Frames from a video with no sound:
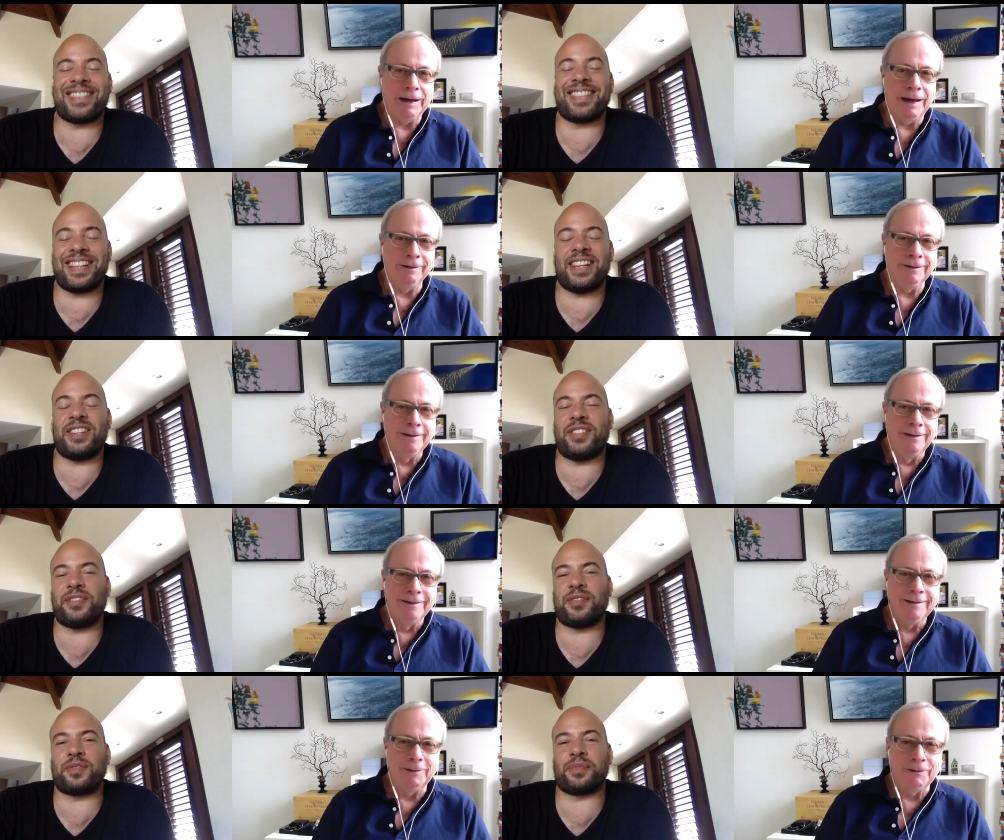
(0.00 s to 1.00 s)
Speaker 1: down
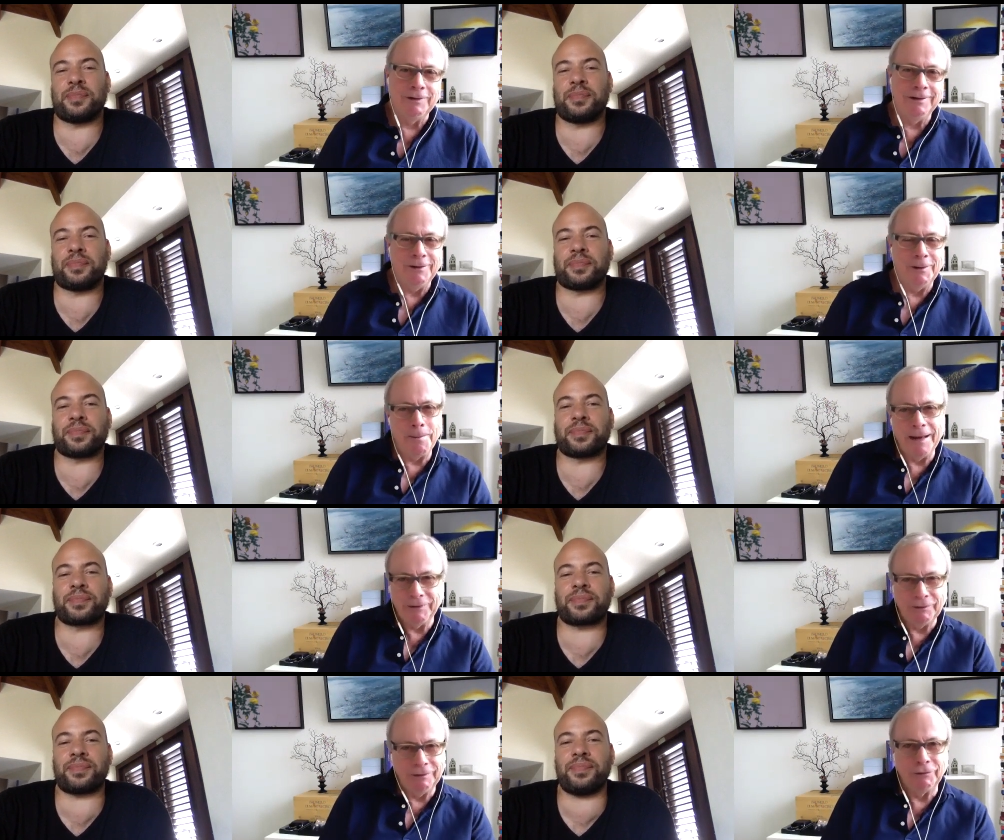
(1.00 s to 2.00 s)
your your
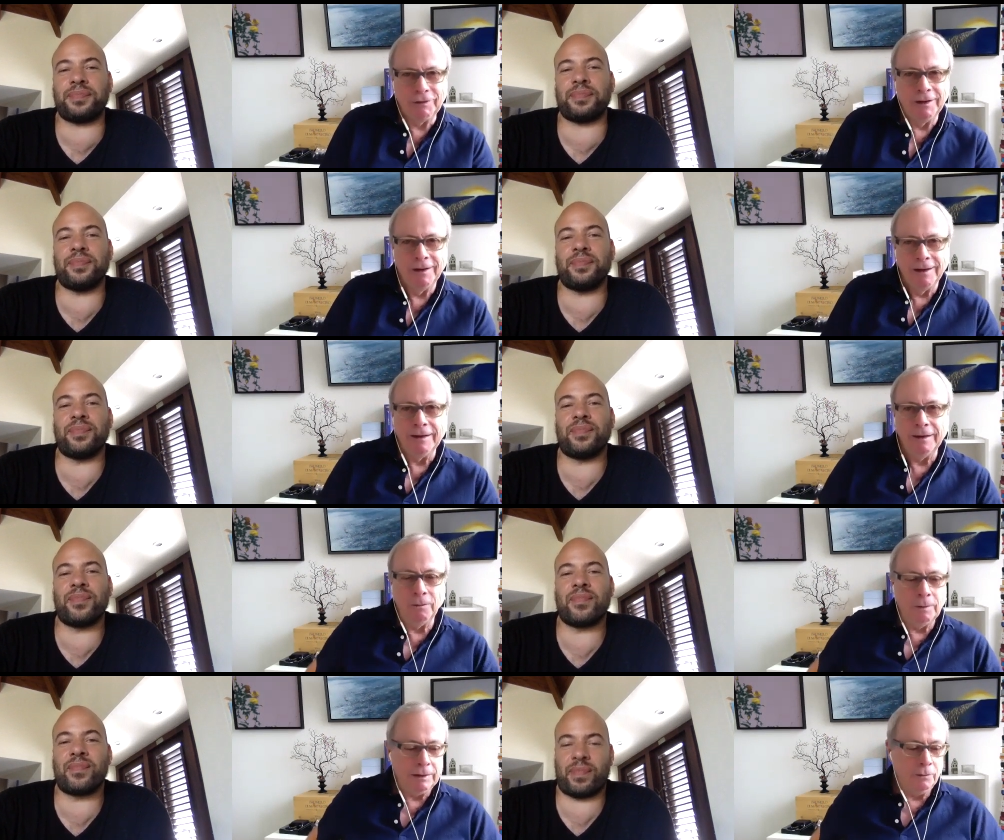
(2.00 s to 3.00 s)
message, you
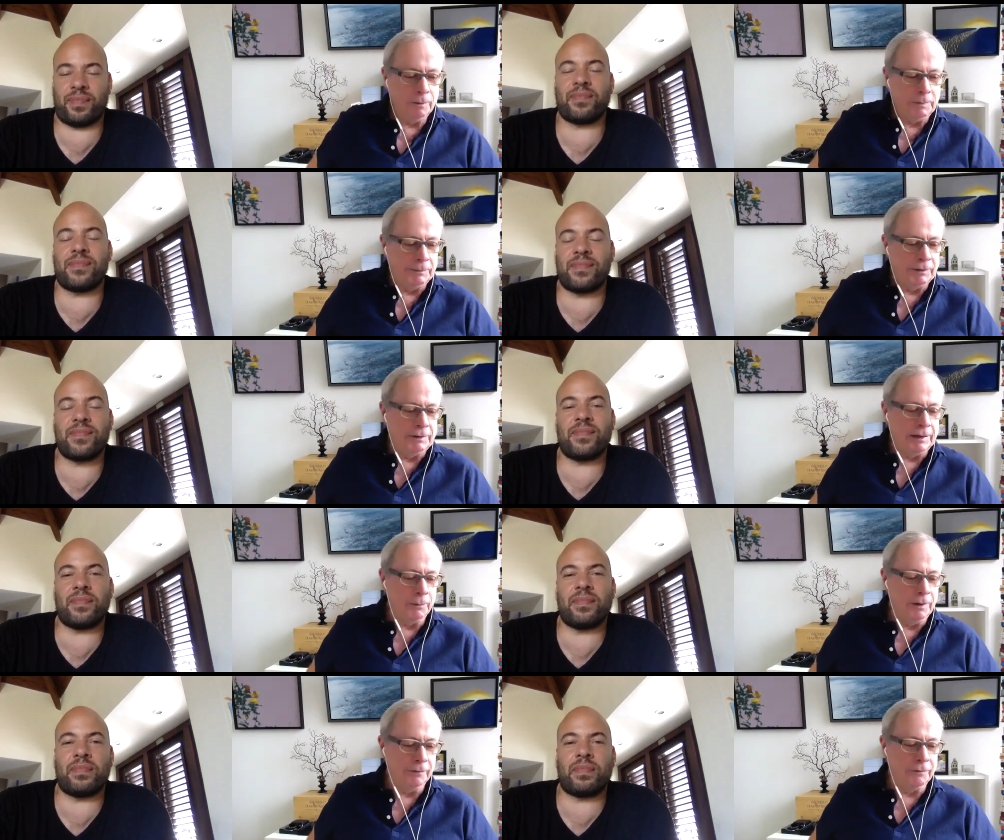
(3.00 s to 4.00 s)
know, what do you want people to
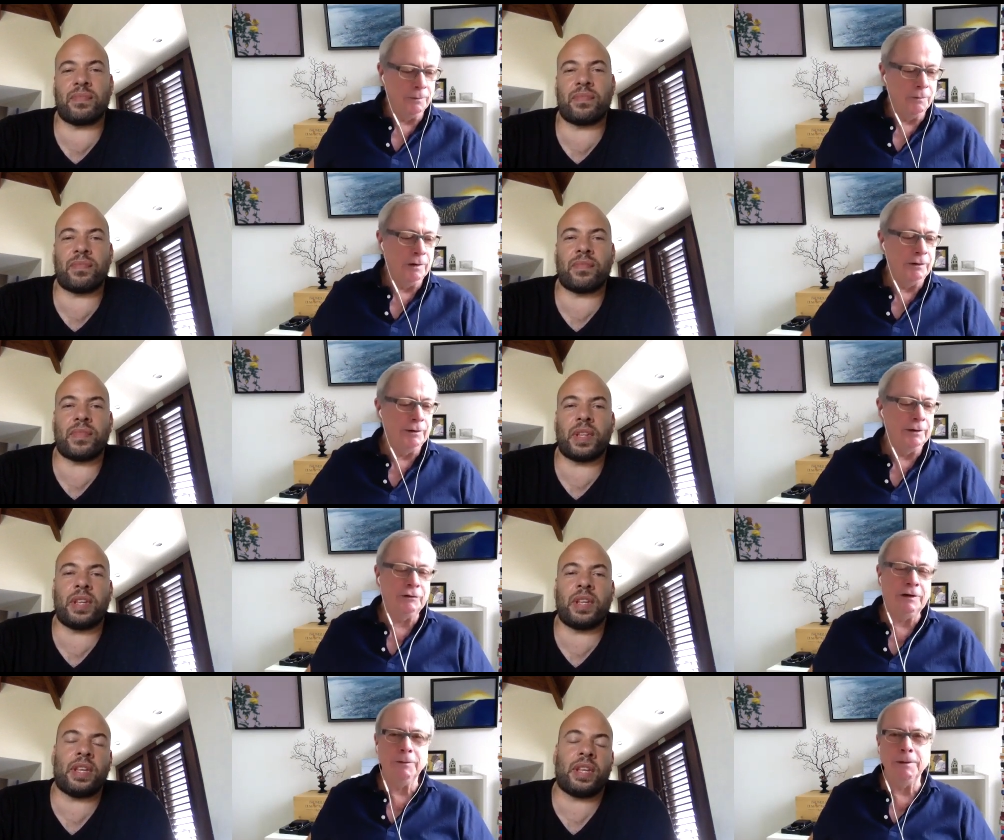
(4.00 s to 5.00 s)
take away from what you're
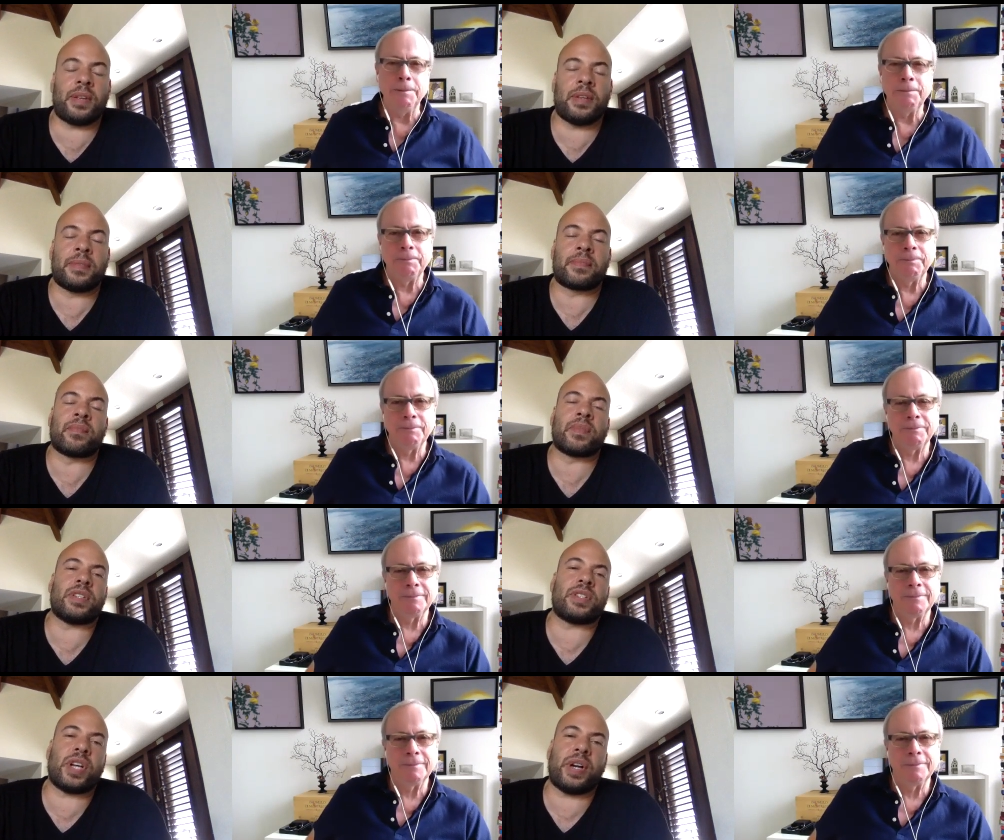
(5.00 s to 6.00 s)
going to share with them?
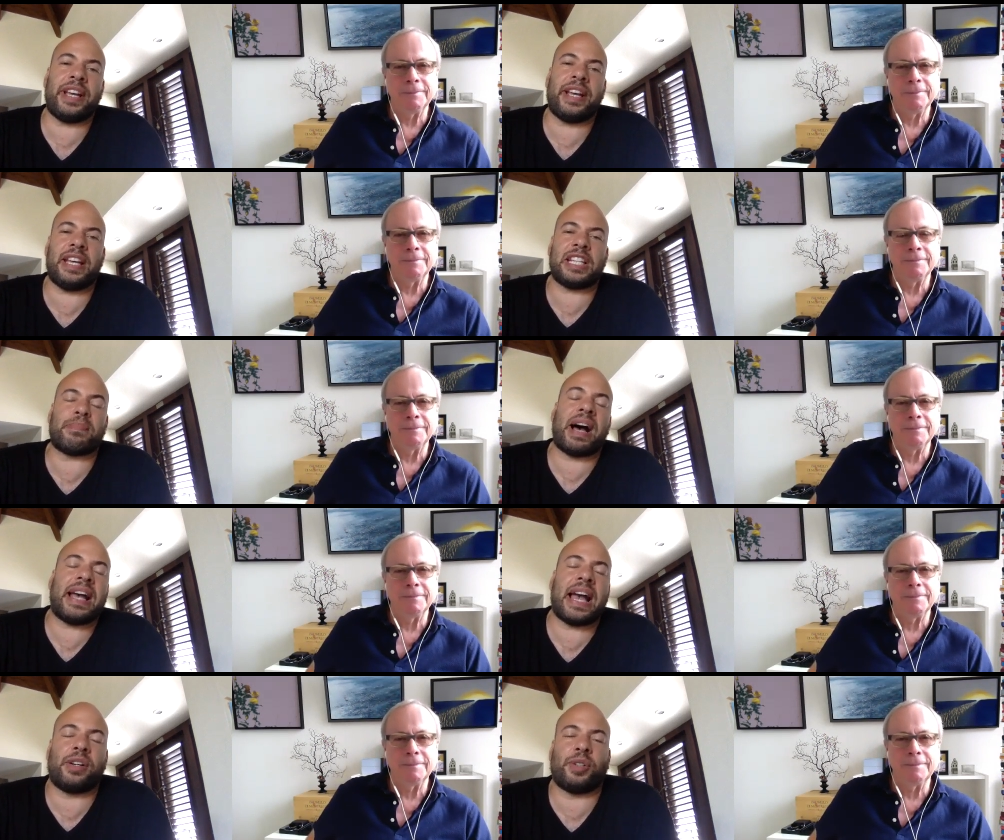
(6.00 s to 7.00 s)
So
Speaker 2: here's my
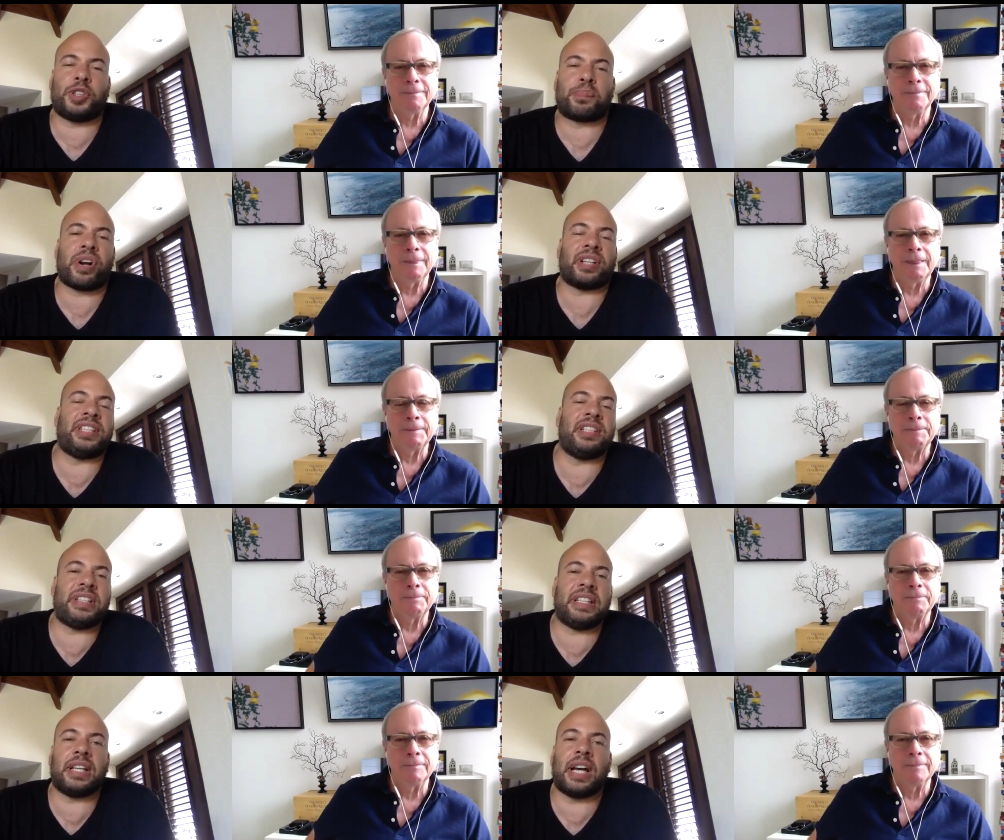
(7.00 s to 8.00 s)
angle to
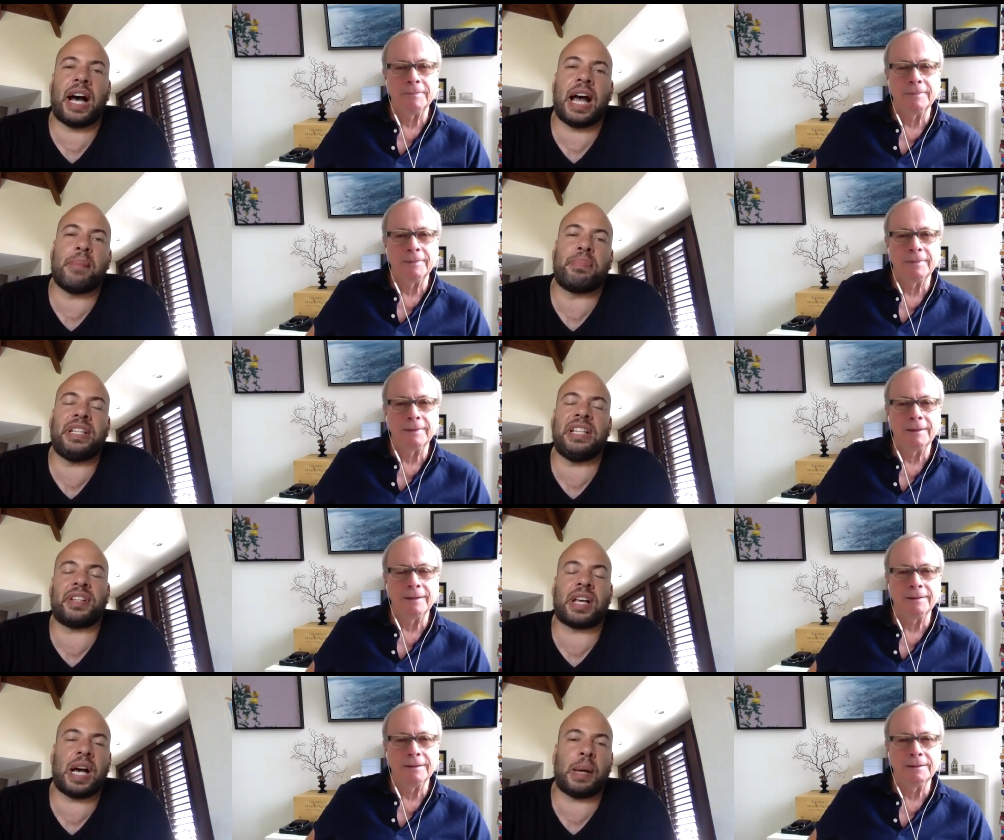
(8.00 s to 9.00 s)
productivity. I believe
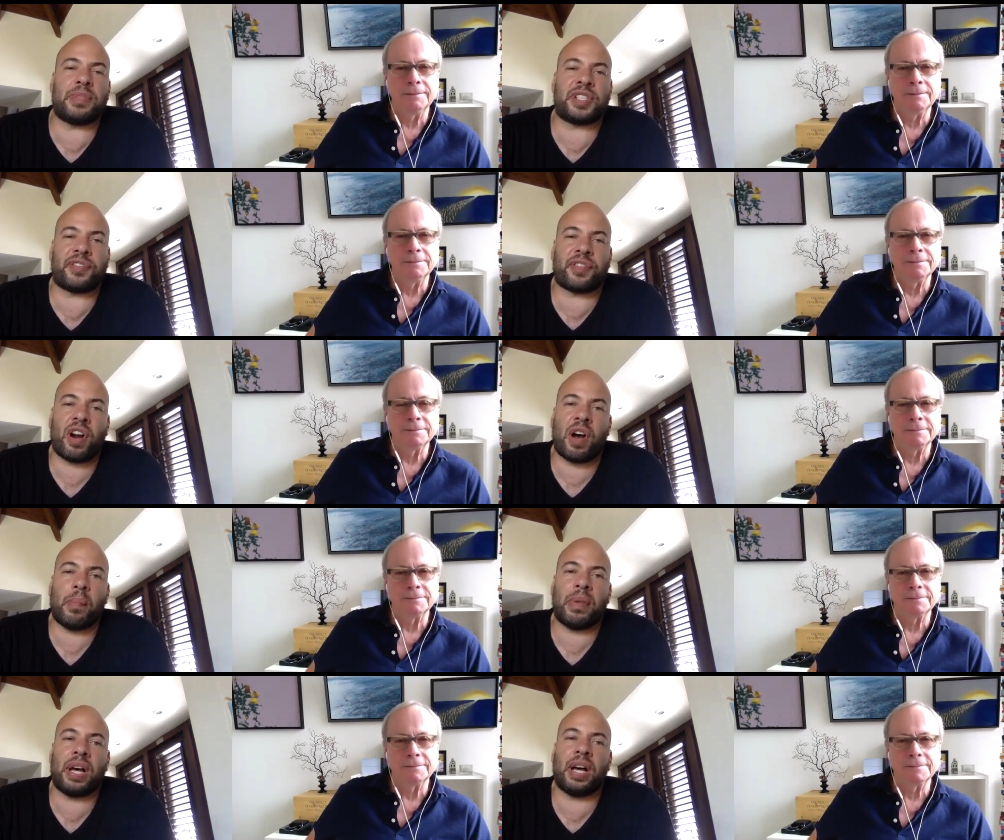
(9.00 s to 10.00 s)
it comes
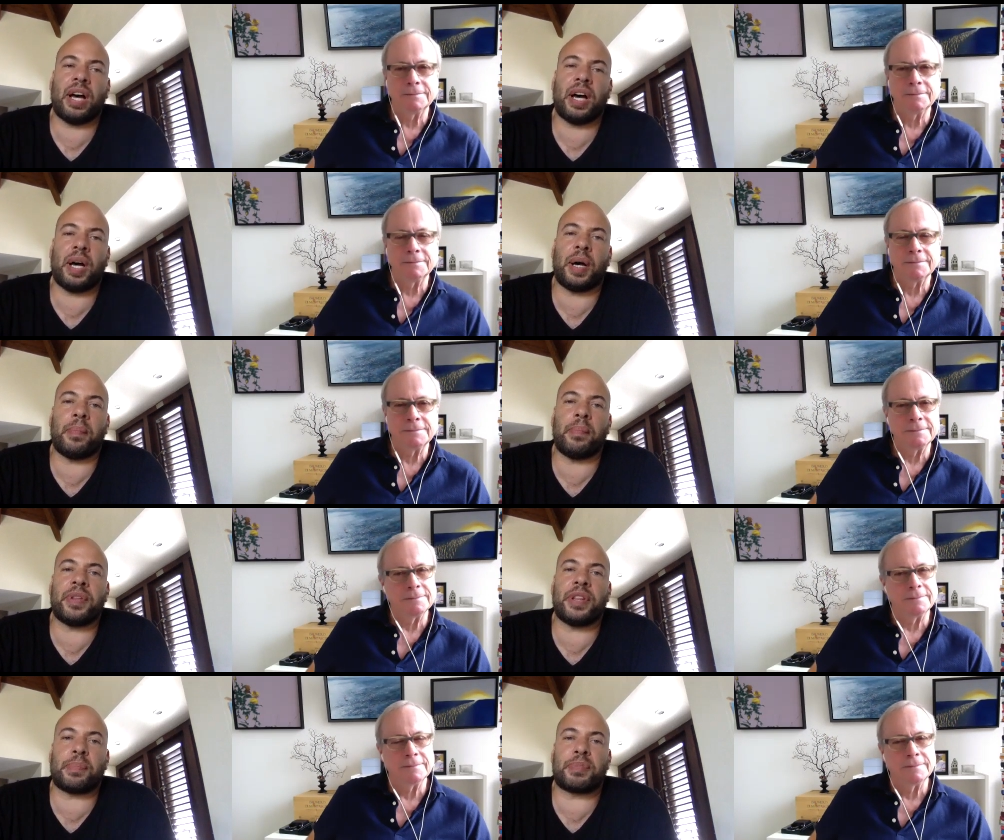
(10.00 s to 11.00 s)
from
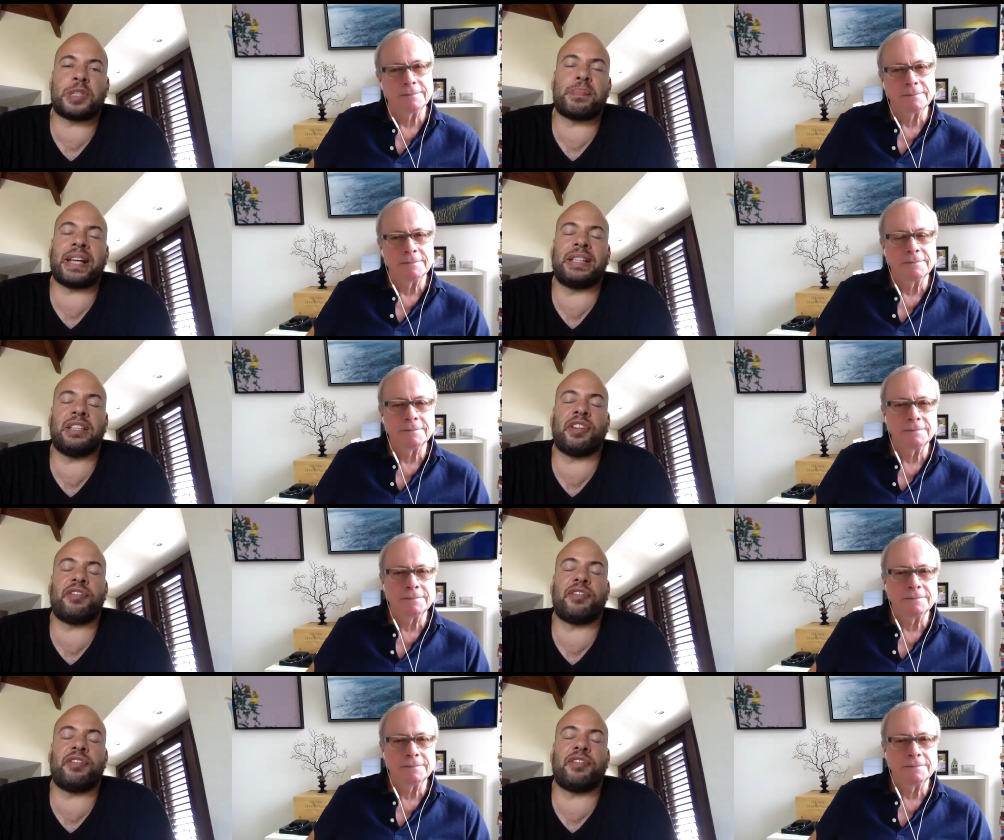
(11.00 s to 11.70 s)
um, the perspective of